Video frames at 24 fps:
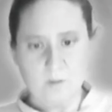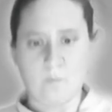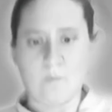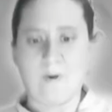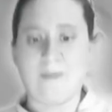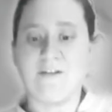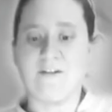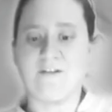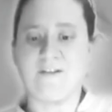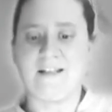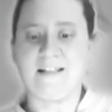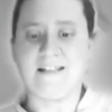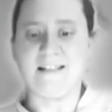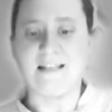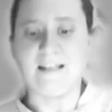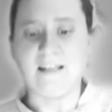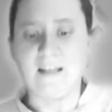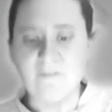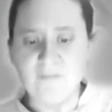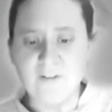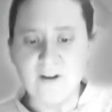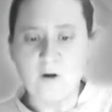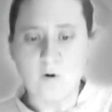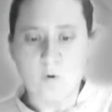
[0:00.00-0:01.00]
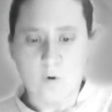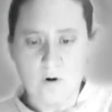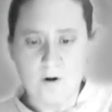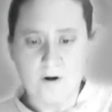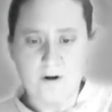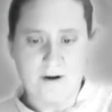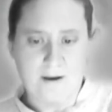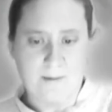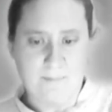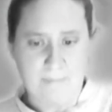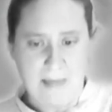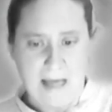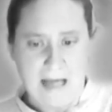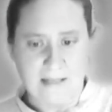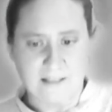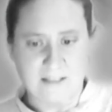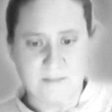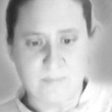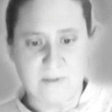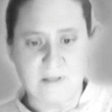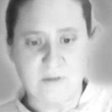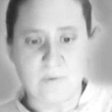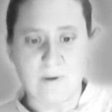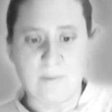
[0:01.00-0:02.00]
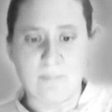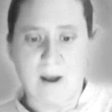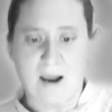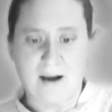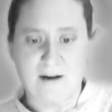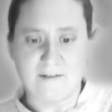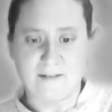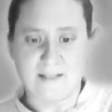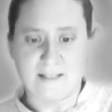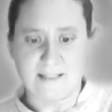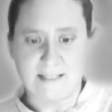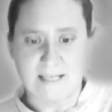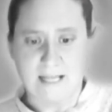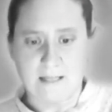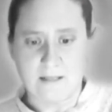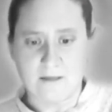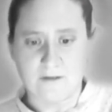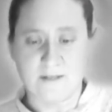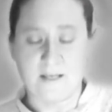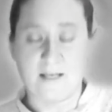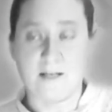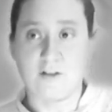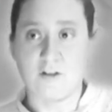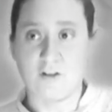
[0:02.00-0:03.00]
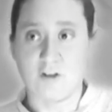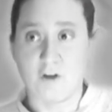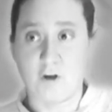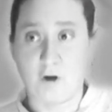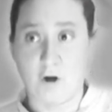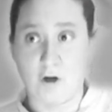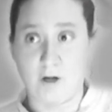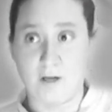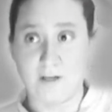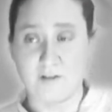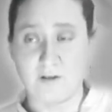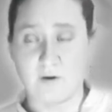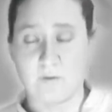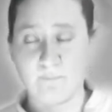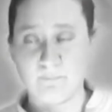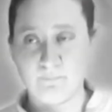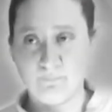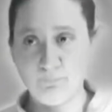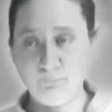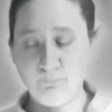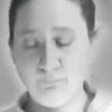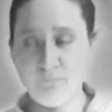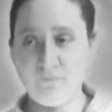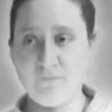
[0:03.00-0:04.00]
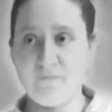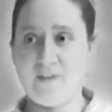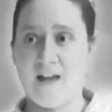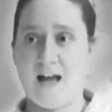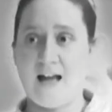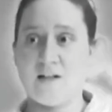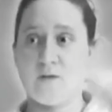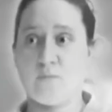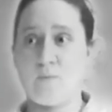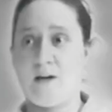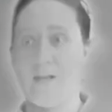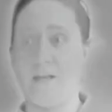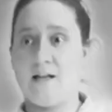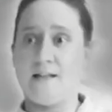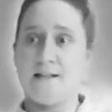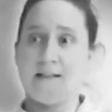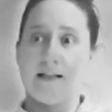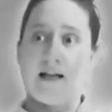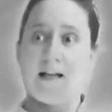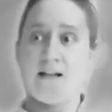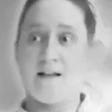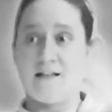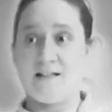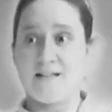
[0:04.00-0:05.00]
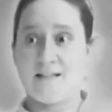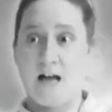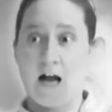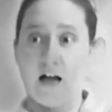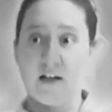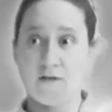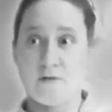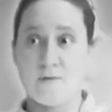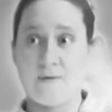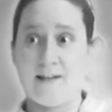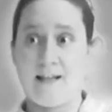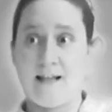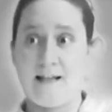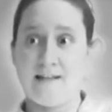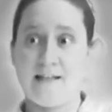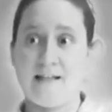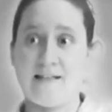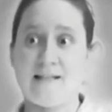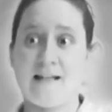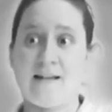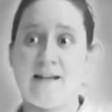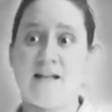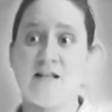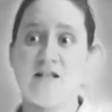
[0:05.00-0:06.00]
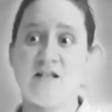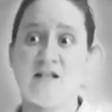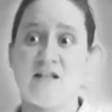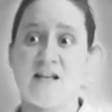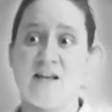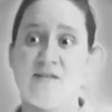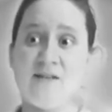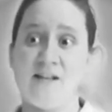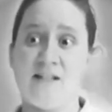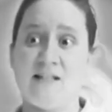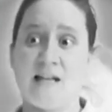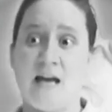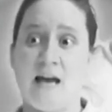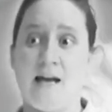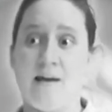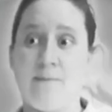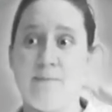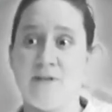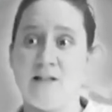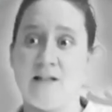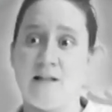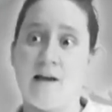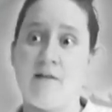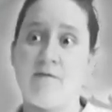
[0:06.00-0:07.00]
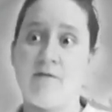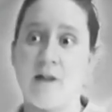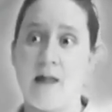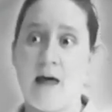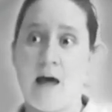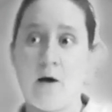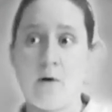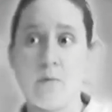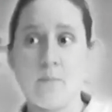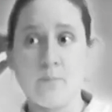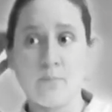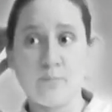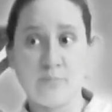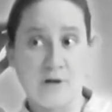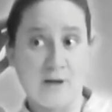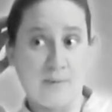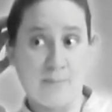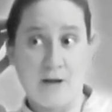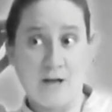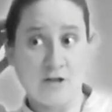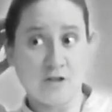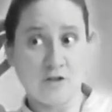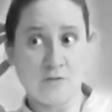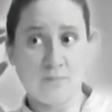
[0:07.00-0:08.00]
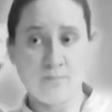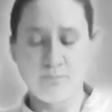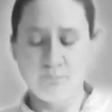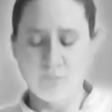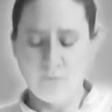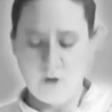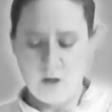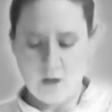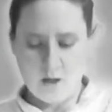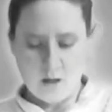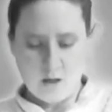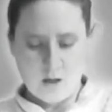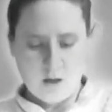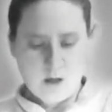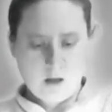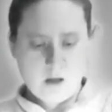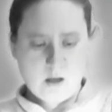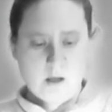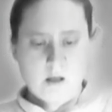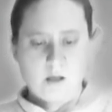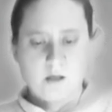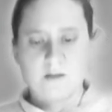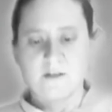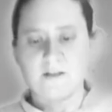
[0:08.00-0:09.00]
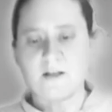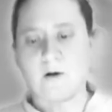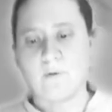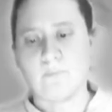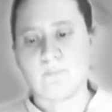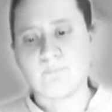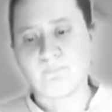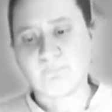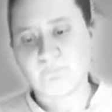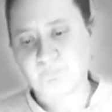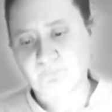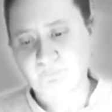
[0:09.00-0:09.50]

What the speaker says: When there's a significant order imbalance between buyers and sellers in a security. So that's when it's like the stock's going like this and they just give it time to level out, pretty much. So,